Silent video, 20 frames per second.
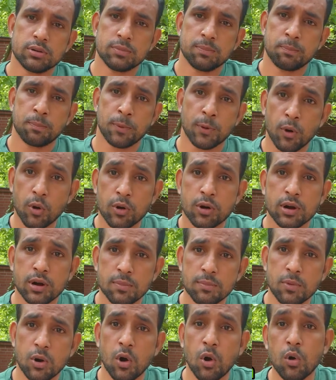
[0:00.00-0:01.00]

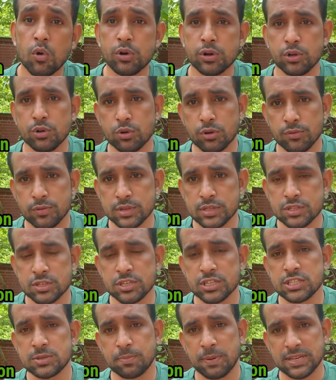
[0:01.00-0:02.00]
program or university
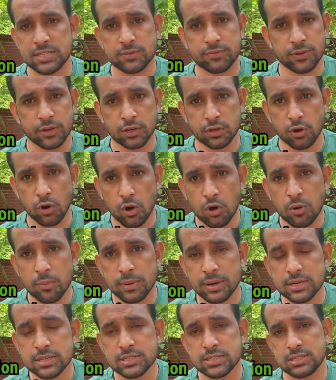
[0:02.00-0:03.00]
specific
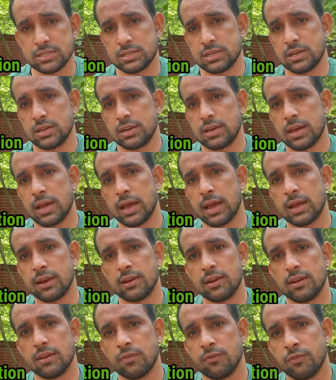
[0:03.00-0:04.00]
documents,
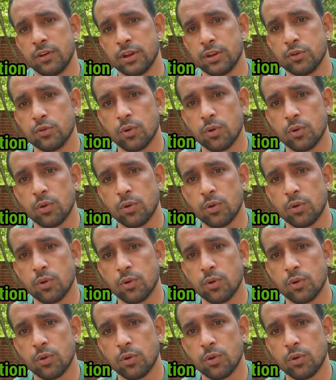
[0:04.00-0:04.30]
and when you